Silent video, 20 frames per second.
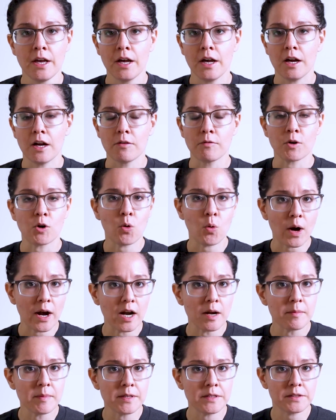uh,
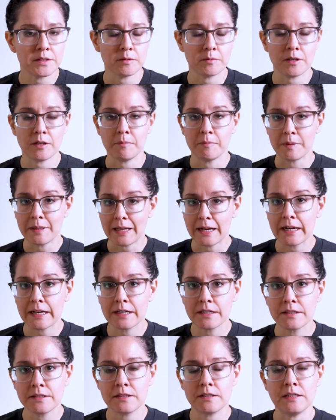requirements, some
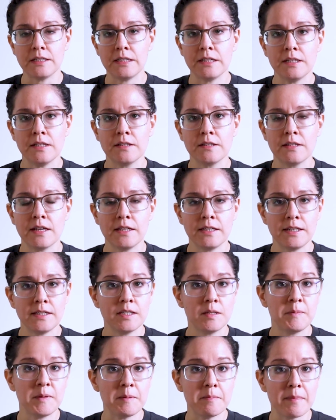compliance needs that need to
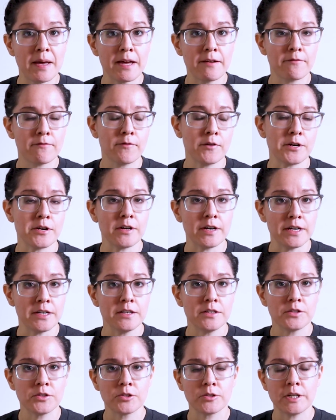be met for your
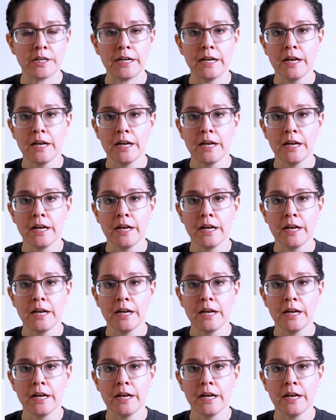industry.